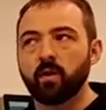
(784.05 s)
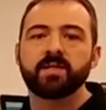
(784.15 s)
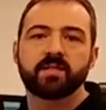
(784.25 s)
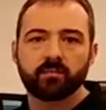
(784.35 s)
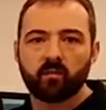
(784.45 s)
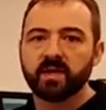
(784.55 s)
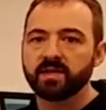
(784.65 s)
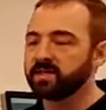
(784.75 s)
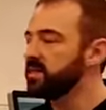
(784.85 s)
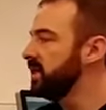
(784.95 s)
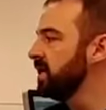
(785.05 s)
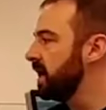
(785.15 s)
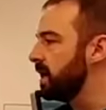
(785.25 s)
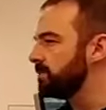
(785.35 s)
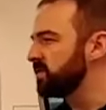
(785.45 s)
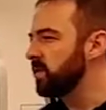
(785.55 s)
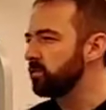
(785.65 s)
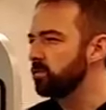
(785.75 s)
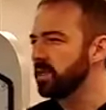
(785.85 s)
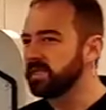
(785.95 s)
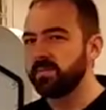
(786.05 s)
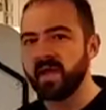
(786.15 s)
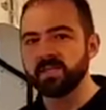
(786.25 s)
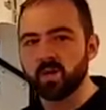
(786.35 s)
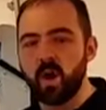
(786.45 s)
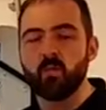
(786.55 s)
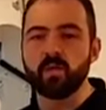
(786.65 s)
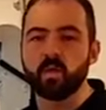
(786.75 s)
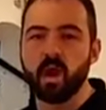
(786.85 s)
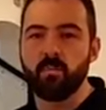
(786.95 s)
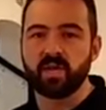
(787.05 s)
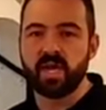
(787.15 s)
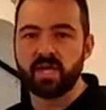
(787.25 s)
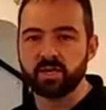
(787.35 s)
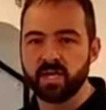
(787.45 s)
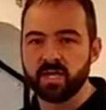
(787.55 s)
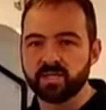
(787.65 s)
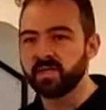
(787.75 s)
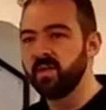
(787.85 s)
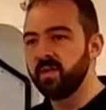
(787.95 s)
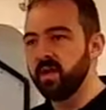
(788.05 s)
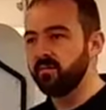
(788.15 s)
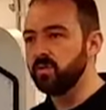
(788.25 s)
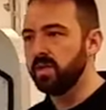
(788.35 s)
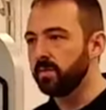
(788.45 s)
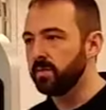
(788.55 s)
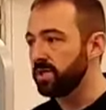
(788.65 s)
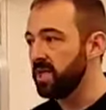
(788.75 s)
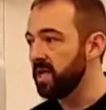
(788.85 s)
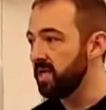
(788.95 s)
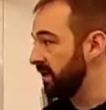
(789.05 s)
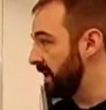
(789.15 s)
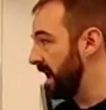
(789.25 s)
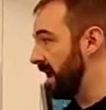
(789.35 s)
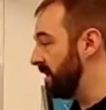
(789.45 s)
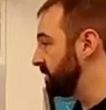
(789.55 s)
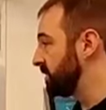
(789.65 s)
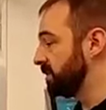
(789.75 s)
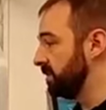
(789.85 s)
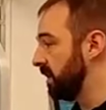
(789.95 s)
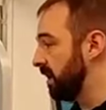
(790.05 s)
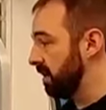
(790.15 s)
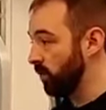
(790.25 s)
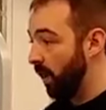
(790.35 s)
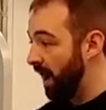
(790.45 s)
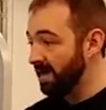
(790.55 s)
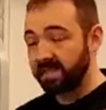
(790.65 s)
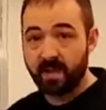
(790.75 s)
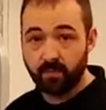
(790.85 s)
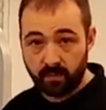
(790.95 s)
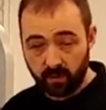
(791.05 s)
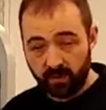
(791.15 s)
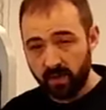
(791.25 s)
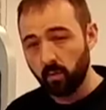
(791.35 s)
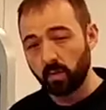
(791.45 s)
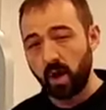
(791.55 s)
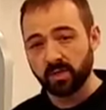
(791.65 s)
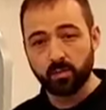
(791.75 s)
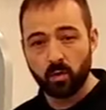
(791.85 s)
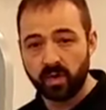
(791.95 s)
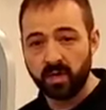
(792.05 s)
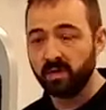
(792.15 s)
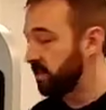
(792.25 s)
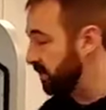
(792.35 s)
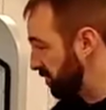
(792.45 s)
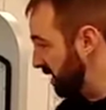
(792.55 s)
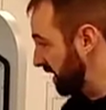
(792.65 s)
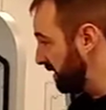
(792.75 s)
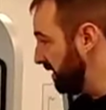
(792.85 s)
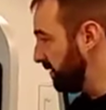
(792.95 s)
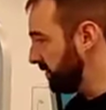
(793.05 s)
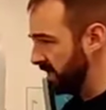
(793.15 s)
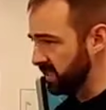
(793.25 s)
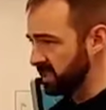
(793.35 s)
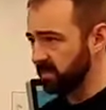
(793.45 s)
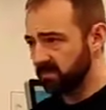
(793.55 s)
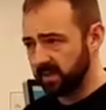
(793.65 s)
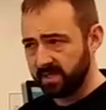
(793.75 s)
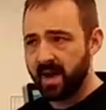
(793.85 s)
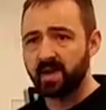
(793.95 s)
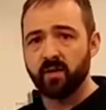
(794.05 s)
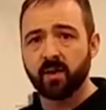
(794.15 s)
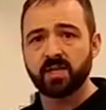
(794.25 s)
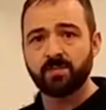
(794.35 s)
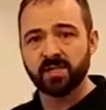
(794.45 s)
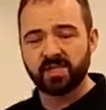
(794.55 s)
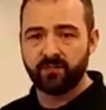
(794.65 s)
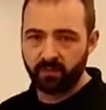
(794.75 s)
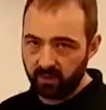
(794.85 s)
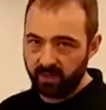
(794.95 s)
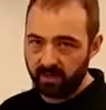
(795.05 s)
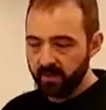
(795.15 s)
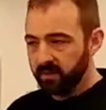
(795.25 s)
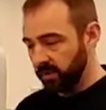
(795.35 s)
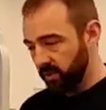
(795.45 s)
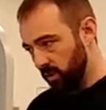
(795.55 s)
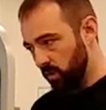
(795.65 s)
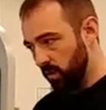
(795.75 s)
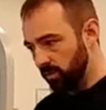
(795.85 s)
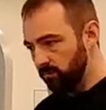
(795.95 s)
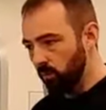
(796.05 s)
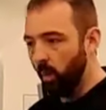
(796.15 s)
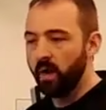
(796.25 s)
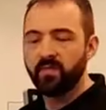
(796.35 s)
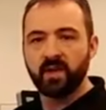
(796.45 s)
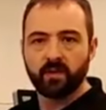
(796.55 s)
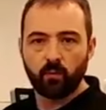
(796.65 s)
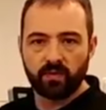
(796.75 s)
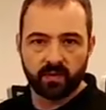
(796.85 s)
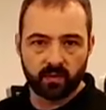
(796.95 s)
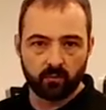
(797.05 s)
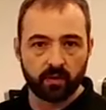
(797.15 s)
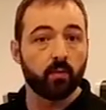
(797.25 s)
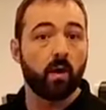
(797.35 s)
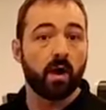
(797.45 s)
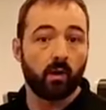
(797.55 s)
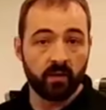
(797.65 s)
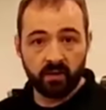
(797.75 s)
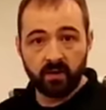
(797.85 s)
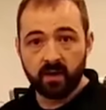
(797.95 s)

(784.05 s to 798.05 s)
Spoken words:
raise the price. So it really depends on what your application is. If you need a machine that has the widest capability, it will cost more money than the machine that is designed very specifically to do one thing and one thing really well.